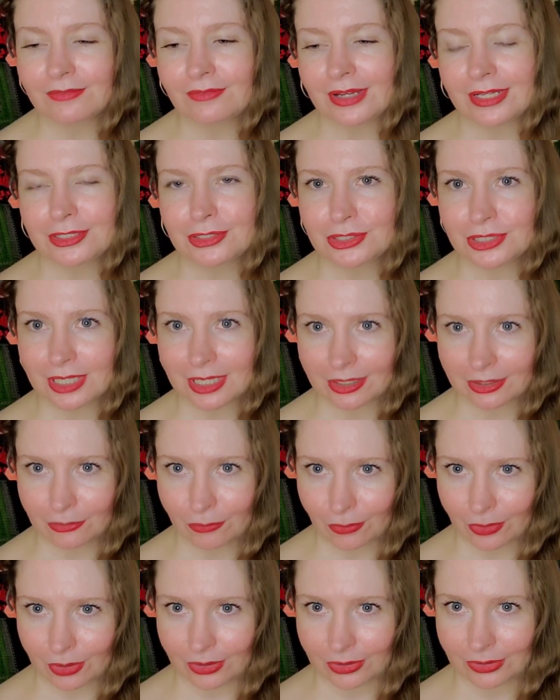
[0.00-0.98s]
veterinary
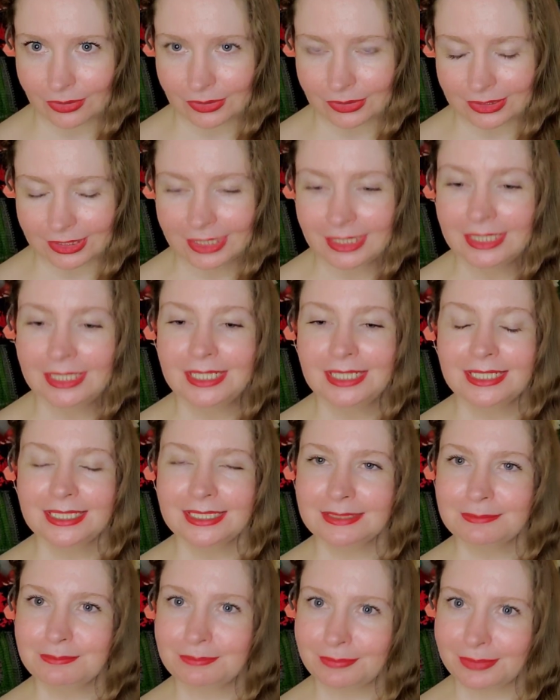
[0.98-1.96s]
world.
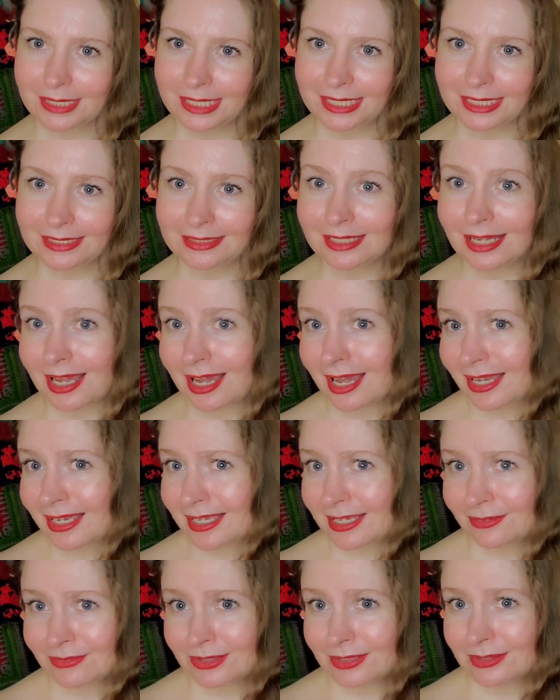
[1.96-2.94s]
But I
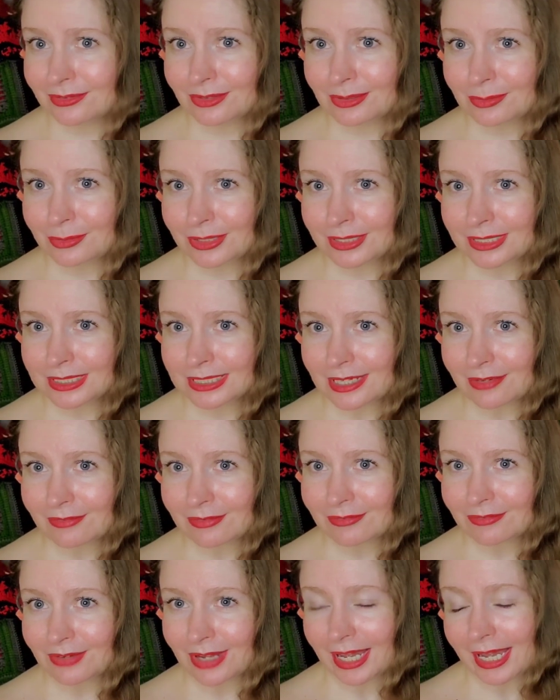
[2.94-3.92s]
gave it a
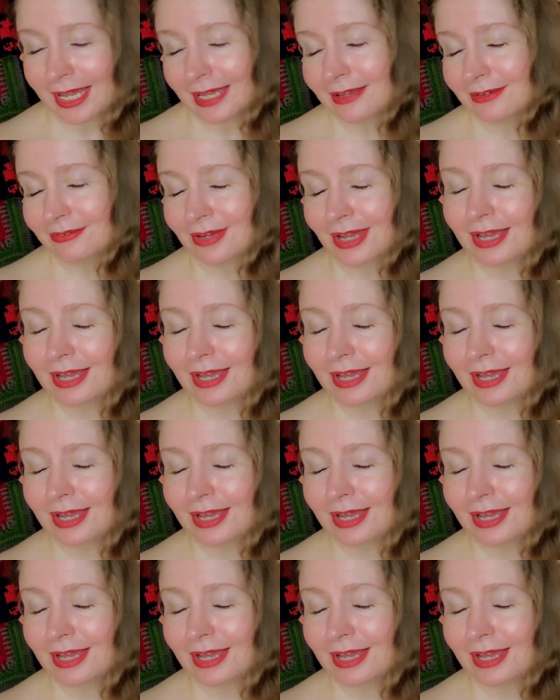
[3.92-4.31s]
3.75.